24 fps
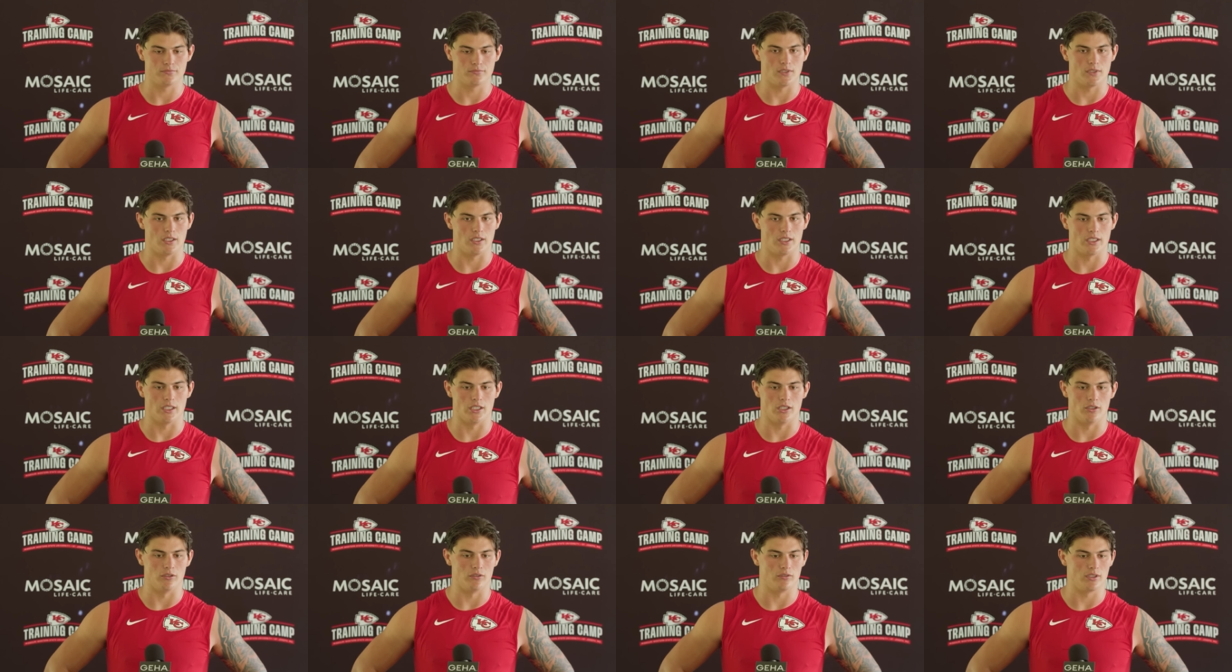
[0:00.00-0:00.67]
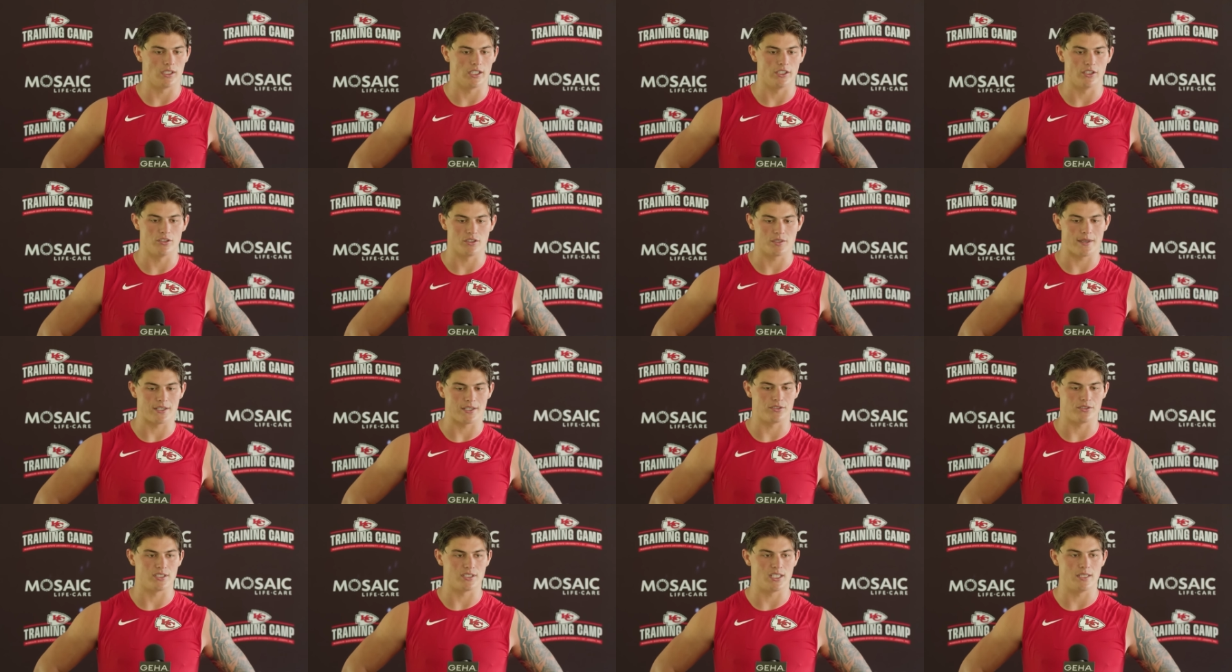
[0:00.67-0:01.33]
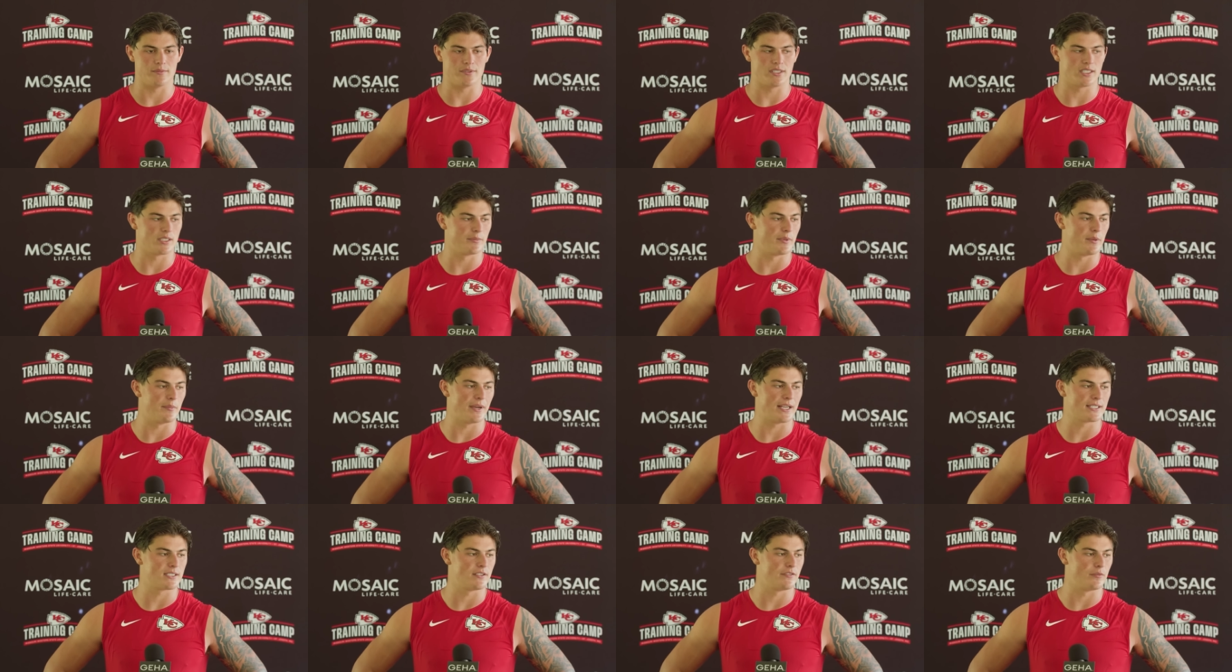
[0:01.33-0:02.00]
you know, I know special teams is going to be
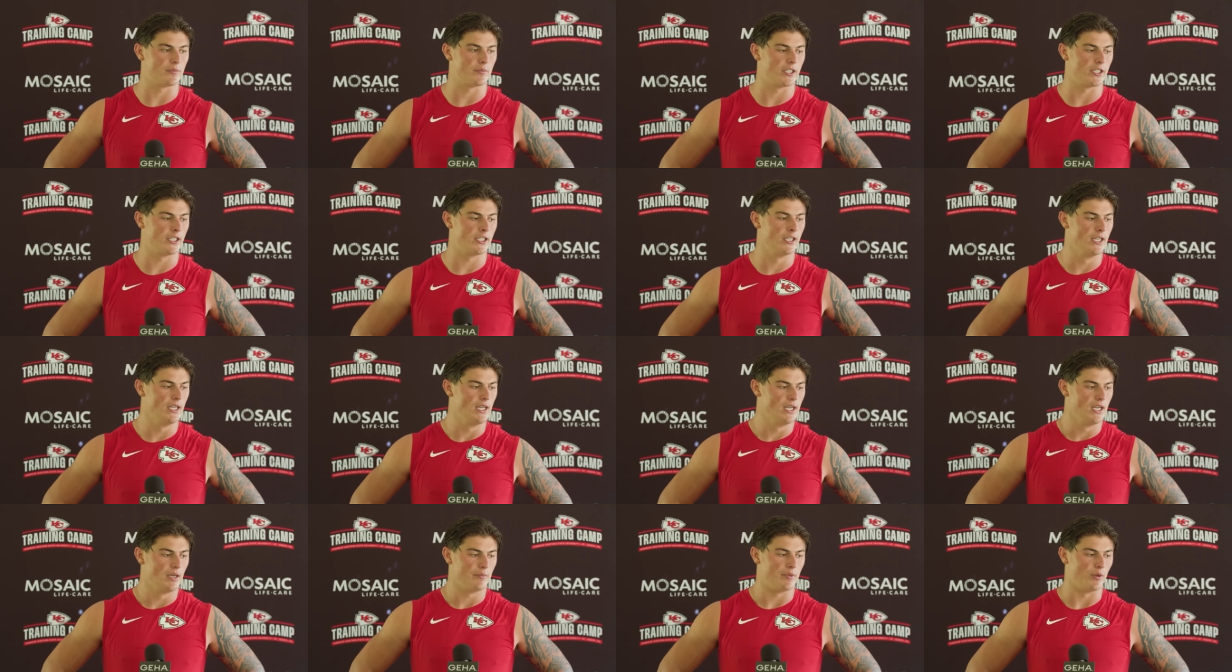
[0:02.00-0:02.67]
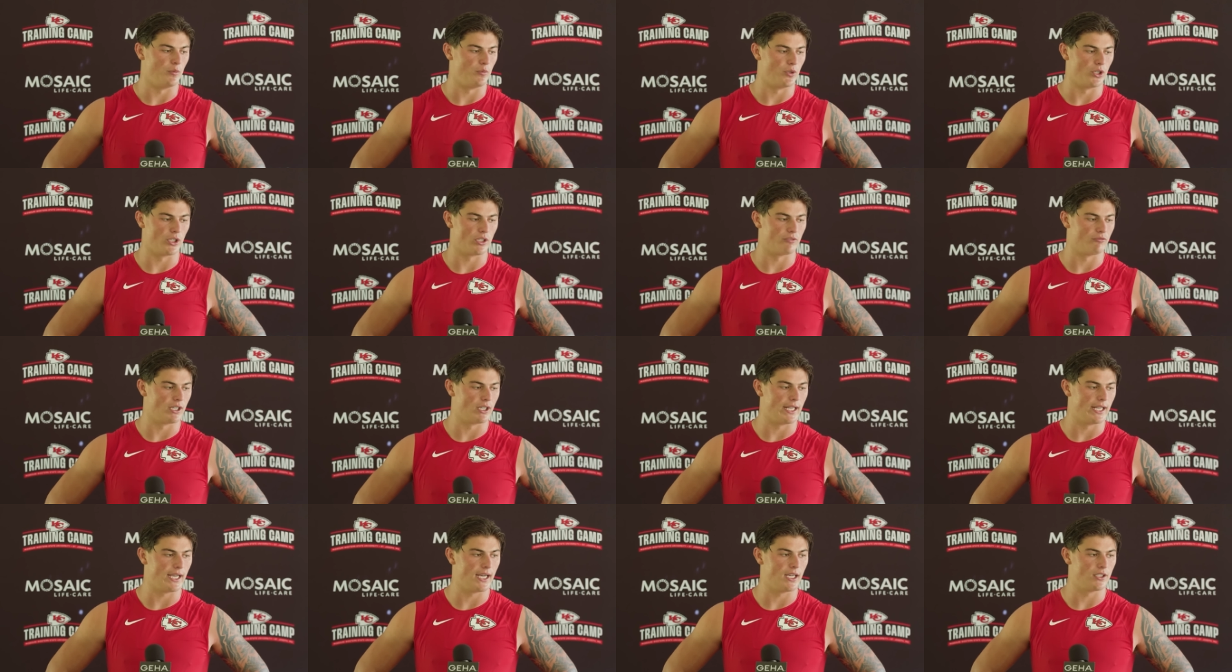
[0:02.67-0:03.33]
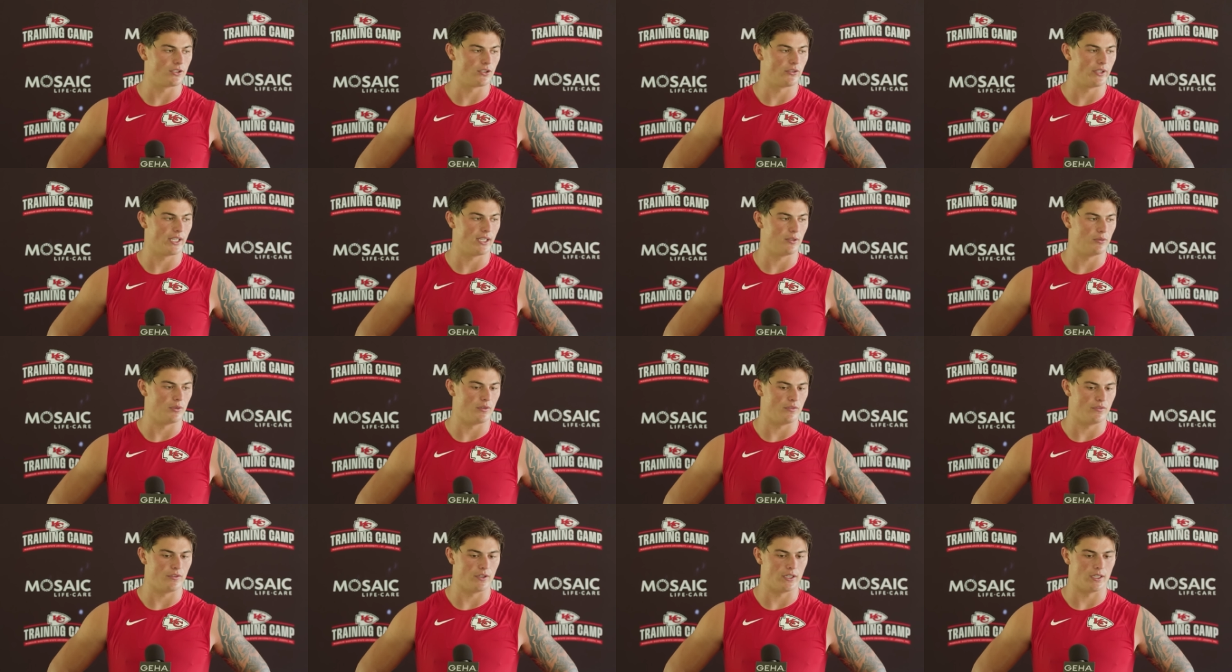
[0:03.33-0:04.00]
massive for me. I've been working really hard on that
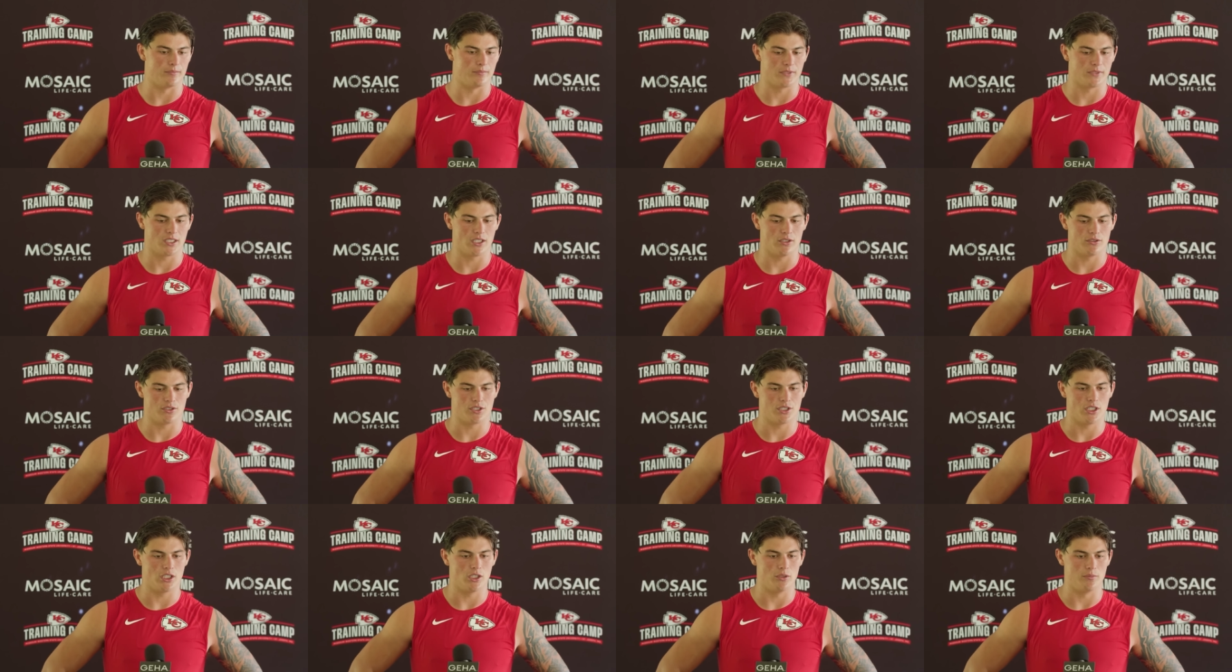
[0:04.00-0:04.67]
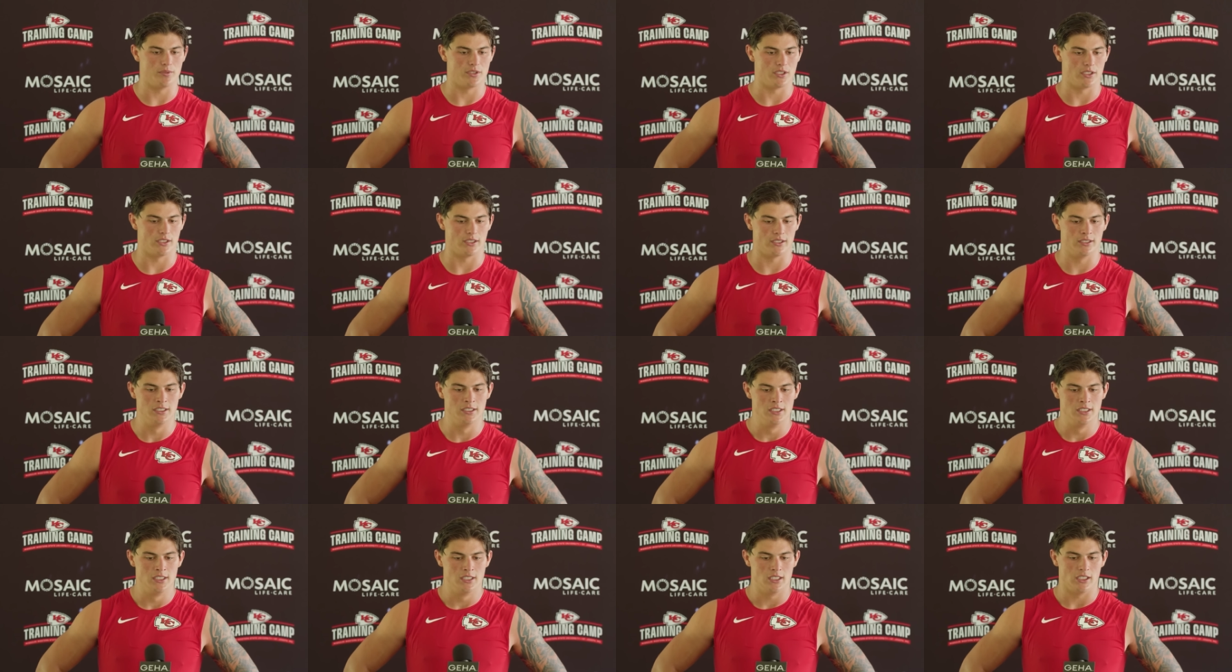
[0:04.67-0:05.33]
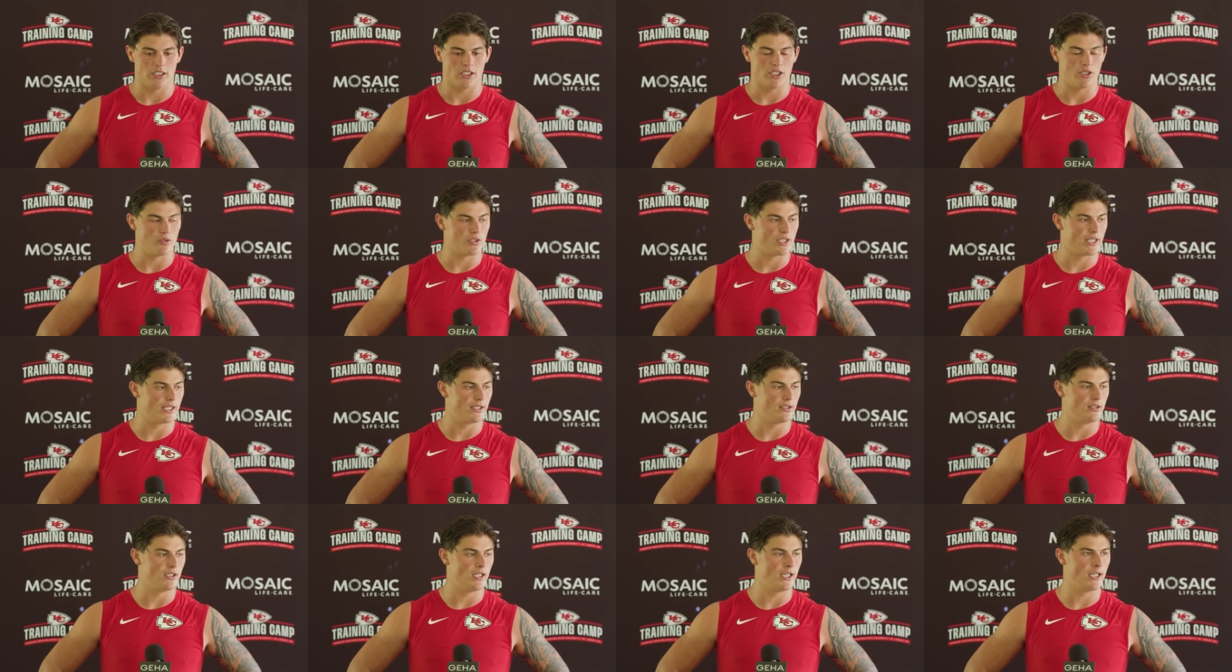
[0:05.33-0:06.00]
with um, Coach Tobes and, and Coach Hill.